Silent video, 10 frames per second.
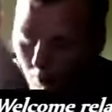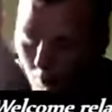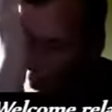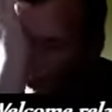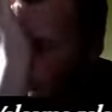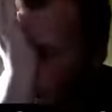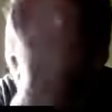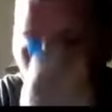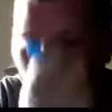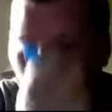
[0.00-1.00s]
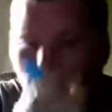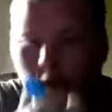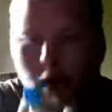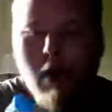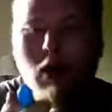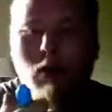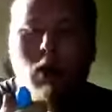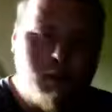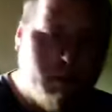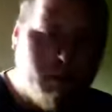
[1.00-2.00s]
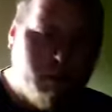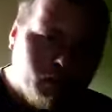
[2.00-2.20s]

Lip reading: and there it was, Thug